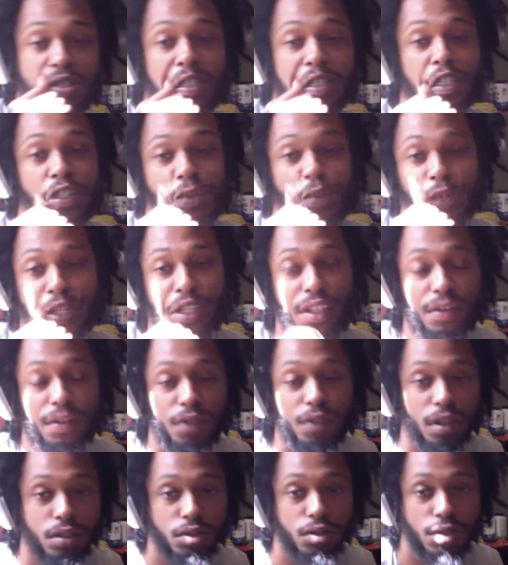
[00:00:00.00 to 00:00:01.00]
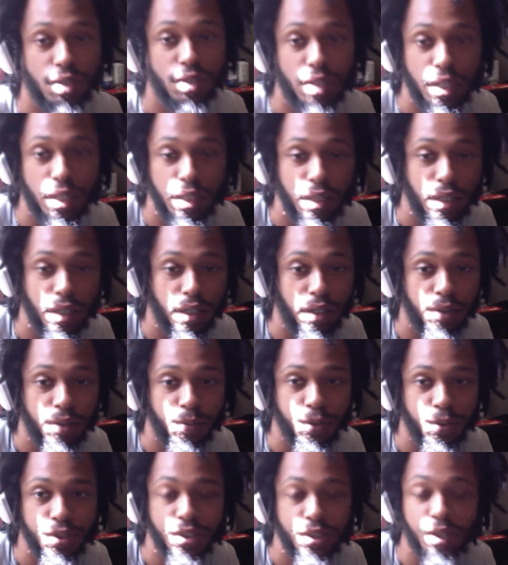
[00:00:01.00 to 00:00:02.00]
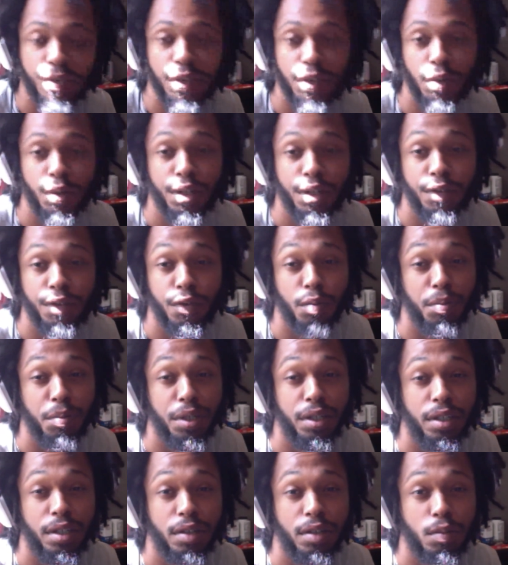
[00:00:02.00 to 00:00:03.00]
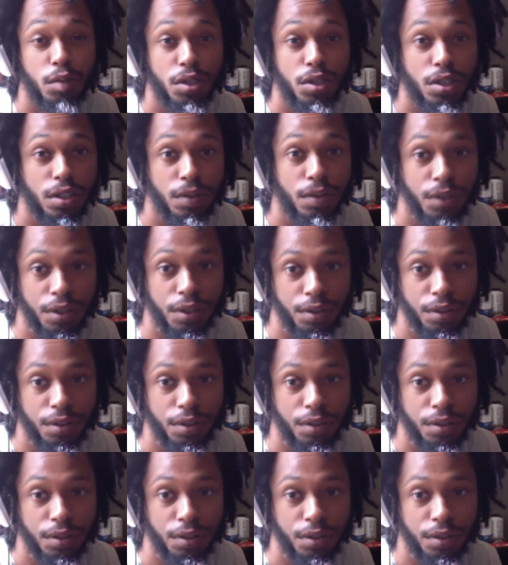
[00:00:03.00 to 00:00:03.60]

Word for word: in a reading, if you're interested in receiving a reading from me and receiving